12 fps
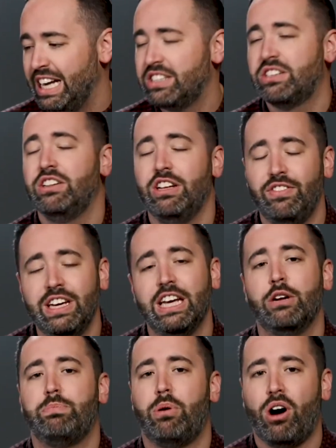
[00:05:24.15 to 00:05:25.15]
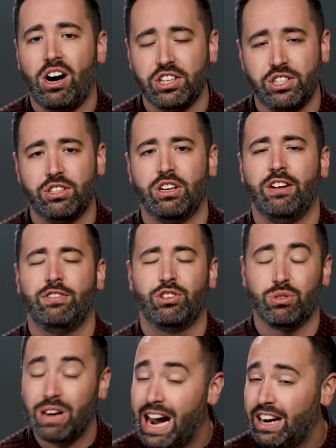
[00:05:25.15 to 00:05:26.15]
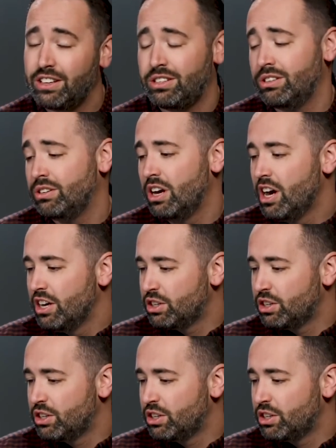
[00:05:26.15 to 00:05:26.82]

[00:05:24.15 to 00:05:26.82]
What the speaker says: it's living in a posture of gratitude